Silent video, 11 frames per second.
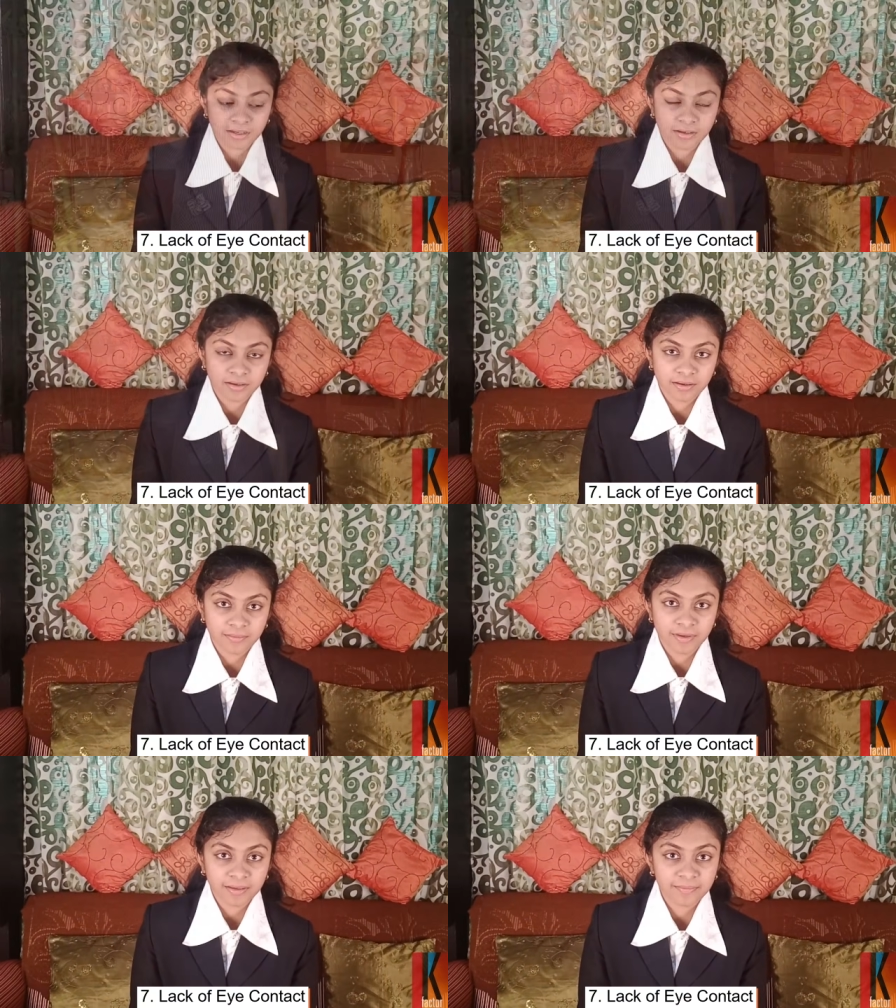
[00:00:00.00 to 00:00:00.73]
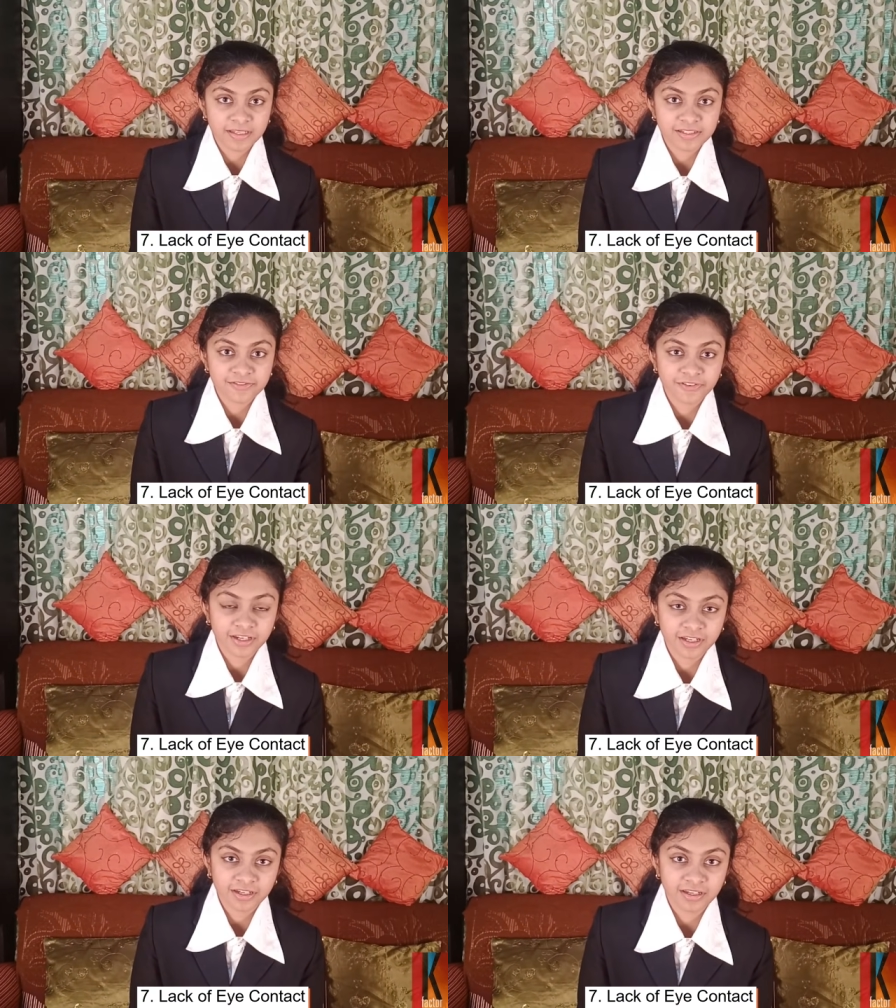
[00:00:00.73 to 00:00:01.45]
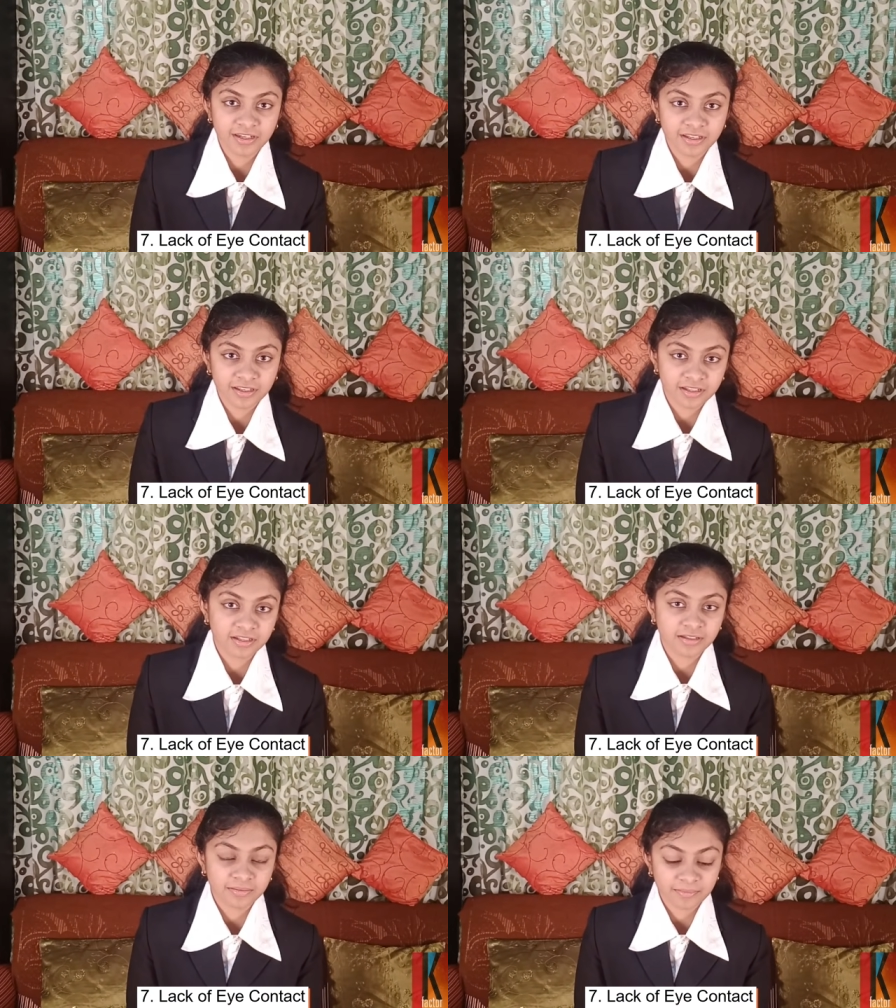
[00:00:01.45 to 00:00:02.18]
eye contact. So I have a question.
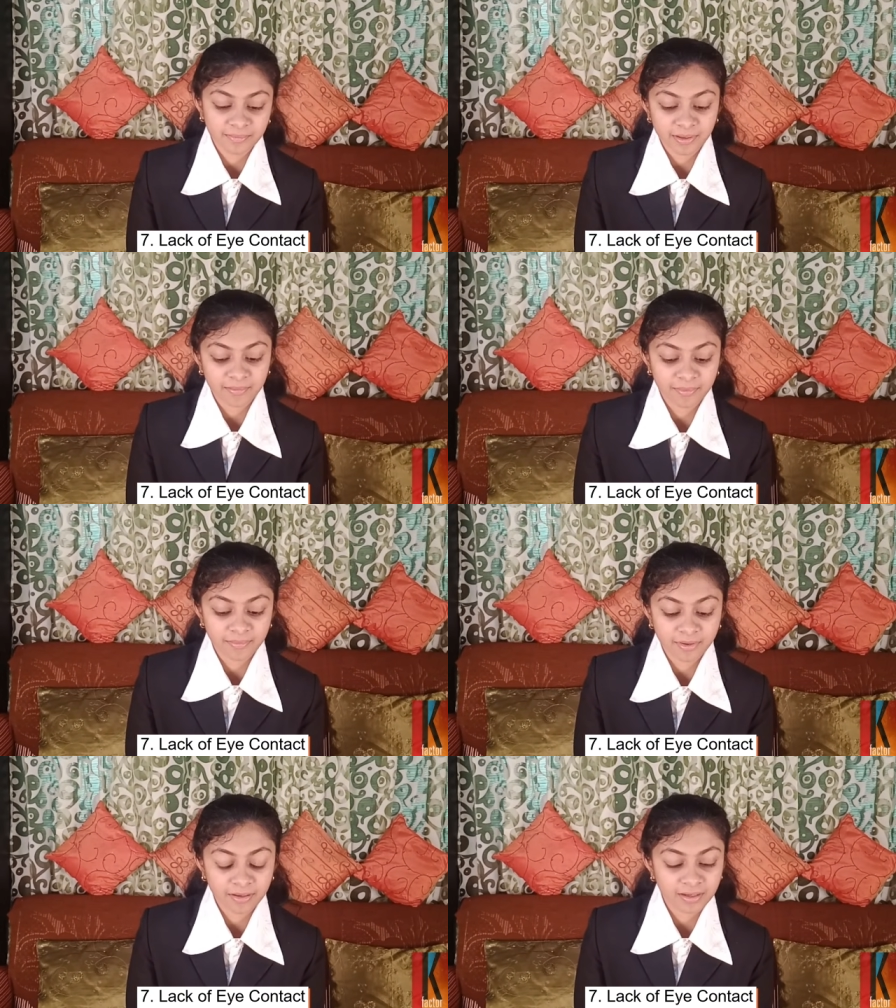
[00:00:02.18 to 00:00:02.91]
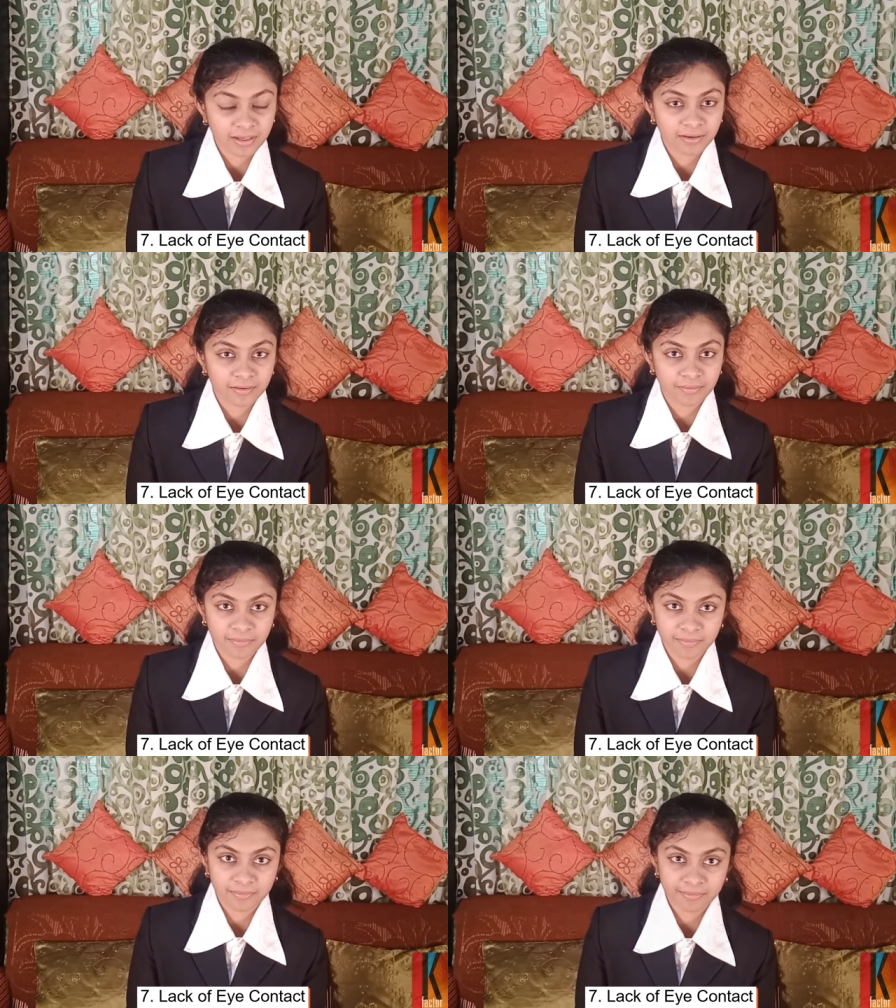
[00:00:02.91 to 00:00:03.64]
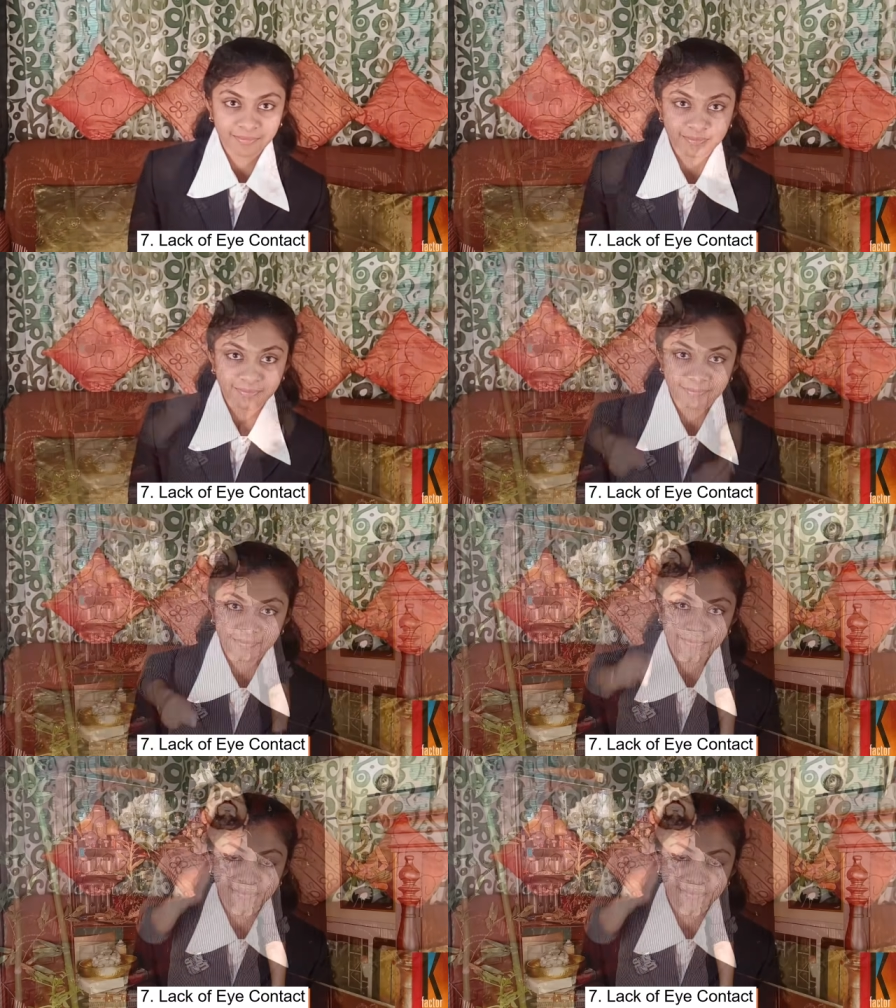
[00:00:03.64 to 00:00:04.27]
Who are these people who you think find it